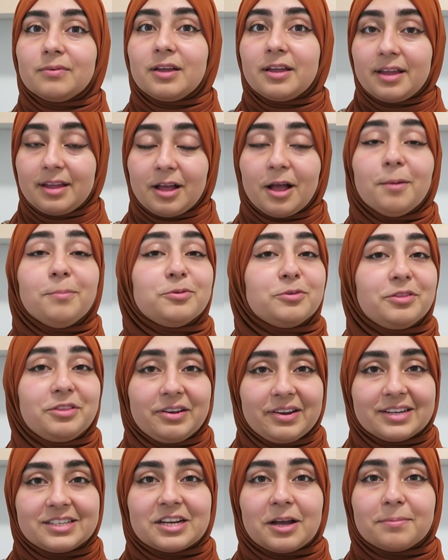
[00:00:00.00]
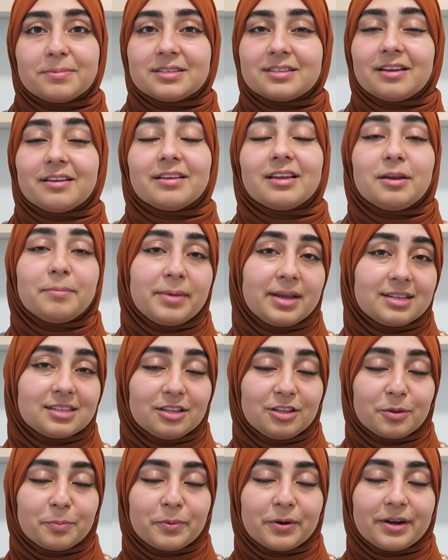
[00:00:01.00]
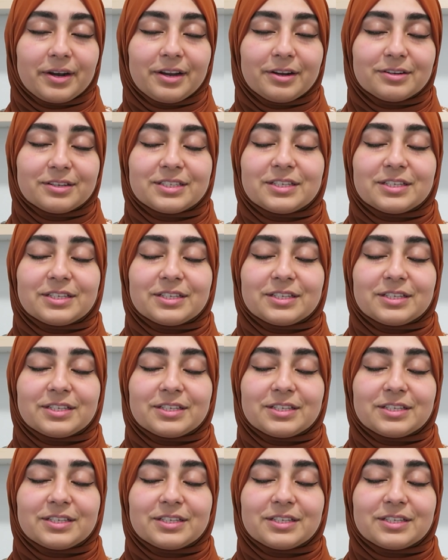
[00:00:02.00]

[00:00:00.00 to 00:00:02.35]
It helps with your hijab style, and it makes it look prettier.